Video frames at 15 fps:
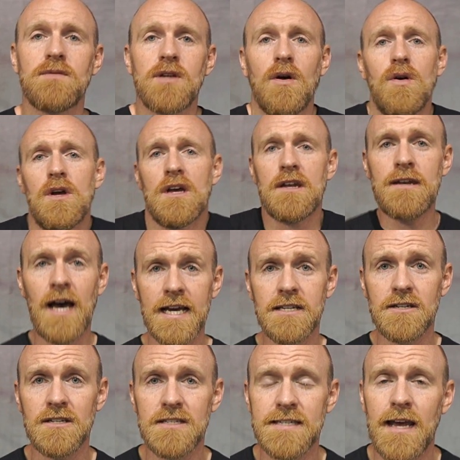So
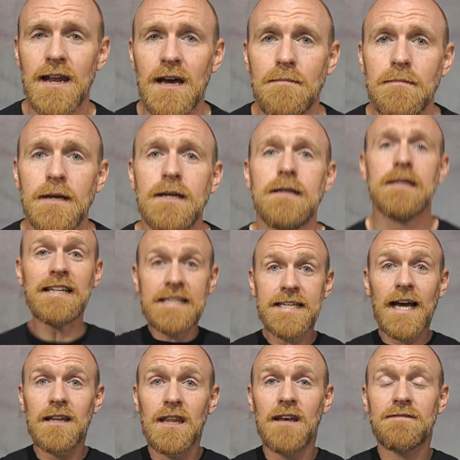nice, good setup,
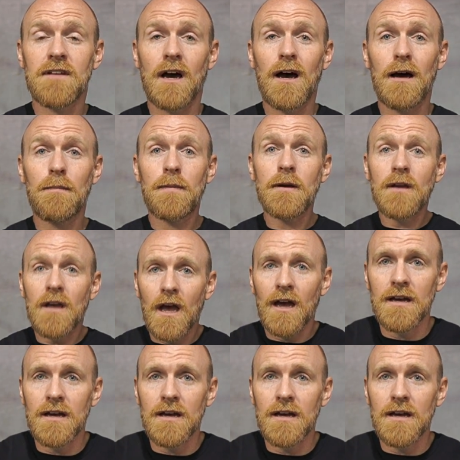deadlift up,